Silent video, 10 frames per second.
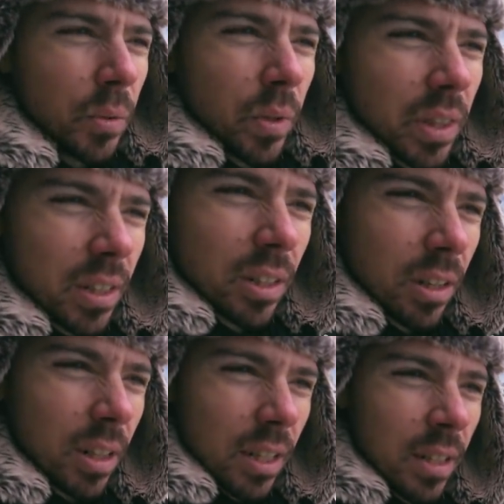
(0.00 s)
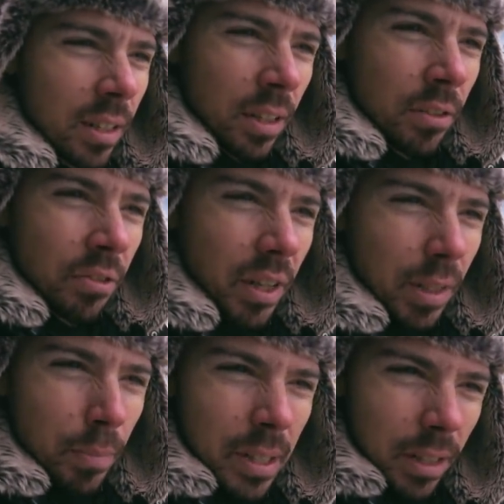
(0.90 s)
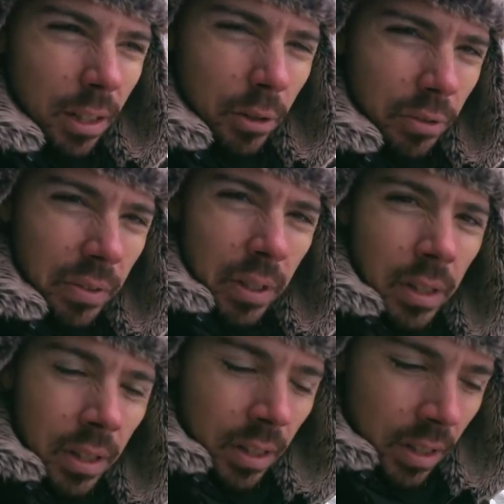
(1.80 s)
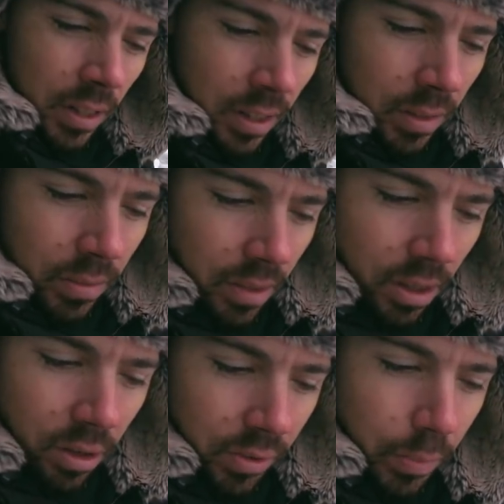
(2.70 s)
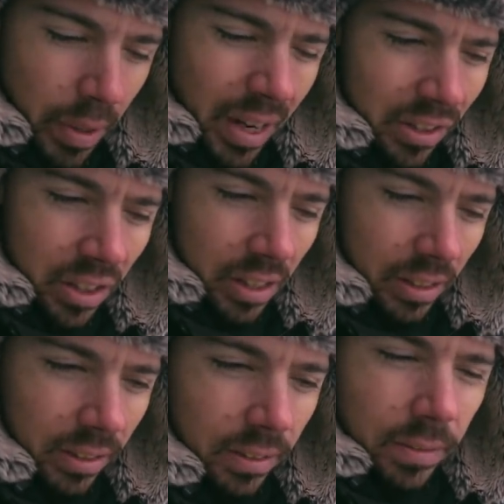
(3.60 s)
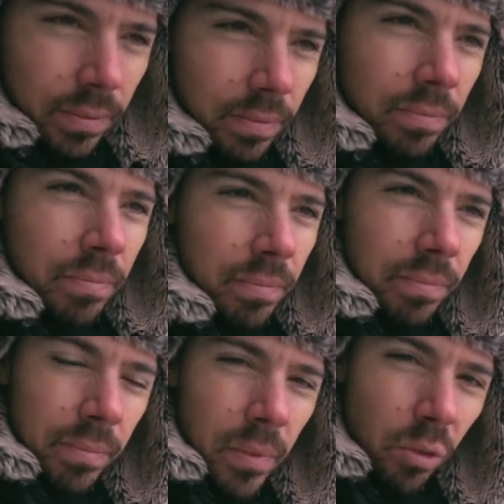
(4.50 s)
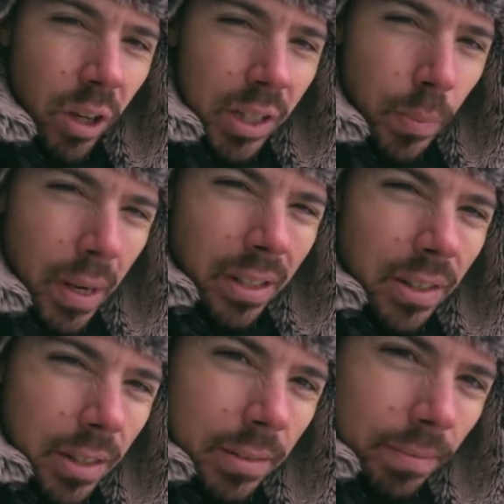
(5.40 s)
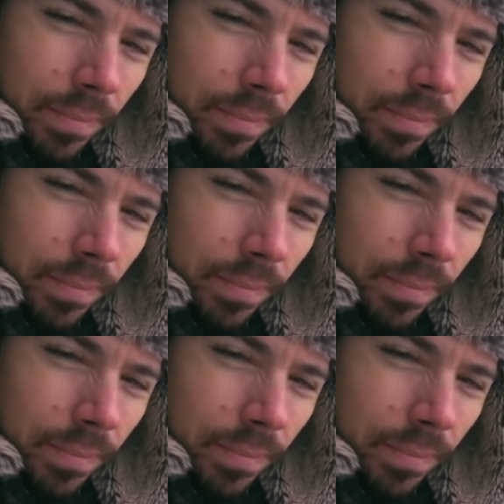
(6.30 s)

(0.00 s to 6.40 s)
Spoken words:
with the donkey, fried meatloaf, over pasta, rice pasta.